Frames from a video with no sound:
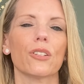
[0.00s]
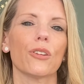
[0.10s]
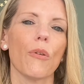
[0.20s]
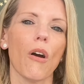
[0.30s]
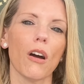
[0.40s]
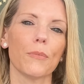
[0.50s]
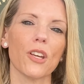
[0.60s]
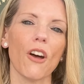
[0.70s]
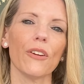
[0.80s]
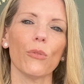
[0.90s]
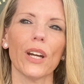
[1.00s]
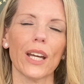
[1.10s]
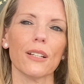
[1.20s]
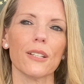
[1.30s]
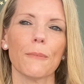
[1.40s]
So you are observing what
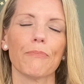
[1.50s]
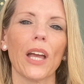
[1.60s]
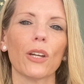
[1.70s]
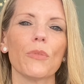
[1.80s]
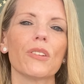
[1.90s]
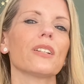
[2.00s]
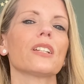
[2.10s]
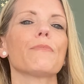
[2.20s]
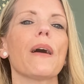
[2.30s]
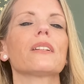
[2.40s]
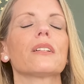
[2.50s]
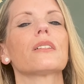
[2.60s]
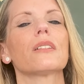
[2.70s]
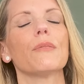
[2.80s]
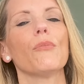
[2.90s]
is and almost expecting
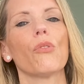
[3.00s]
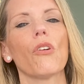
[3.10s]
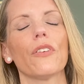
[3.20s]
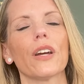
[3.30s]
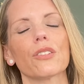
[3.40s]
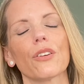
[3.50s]
to see more of it.